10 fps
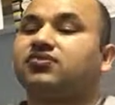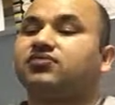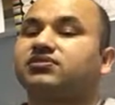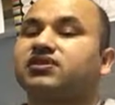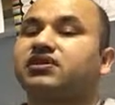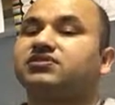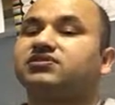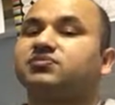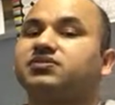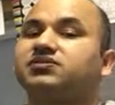for the
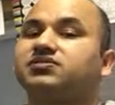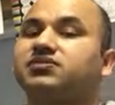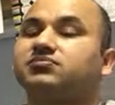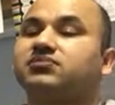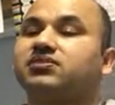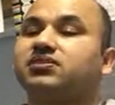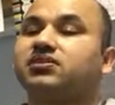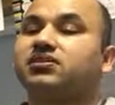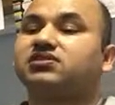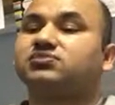identification of
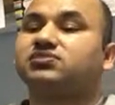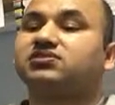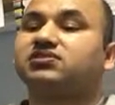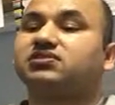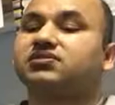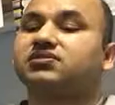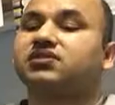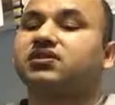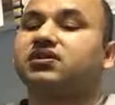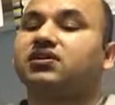the
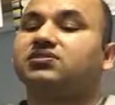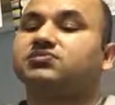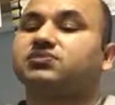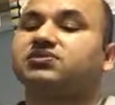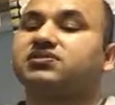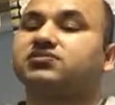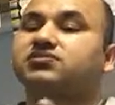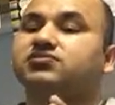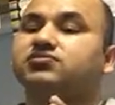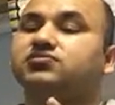special
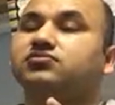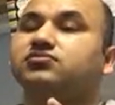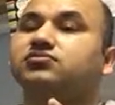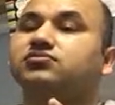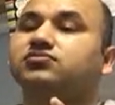tissue,